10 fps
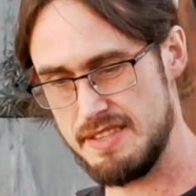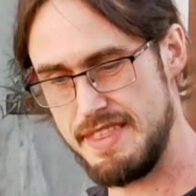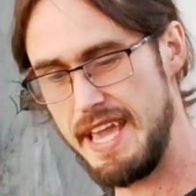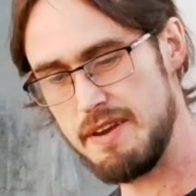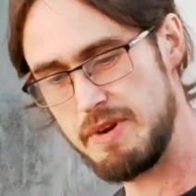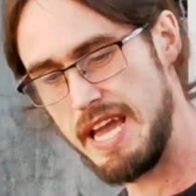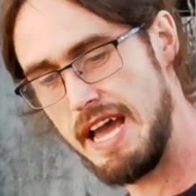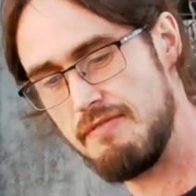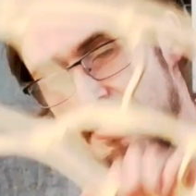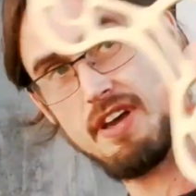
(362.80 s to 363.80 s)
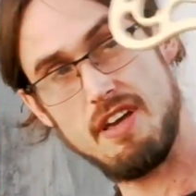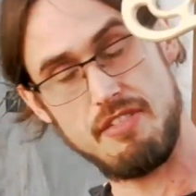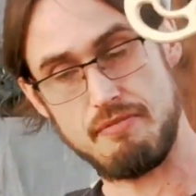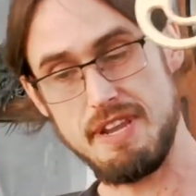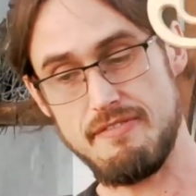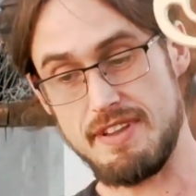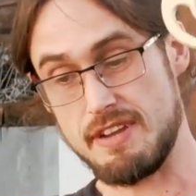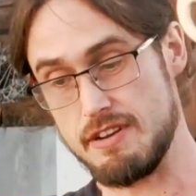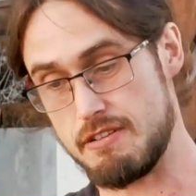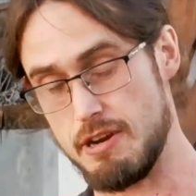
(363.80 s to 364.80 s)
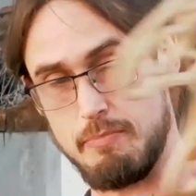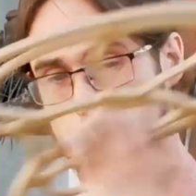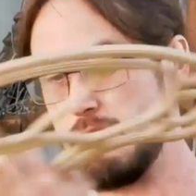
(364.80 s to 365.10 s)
Then we have the 3-finger grip.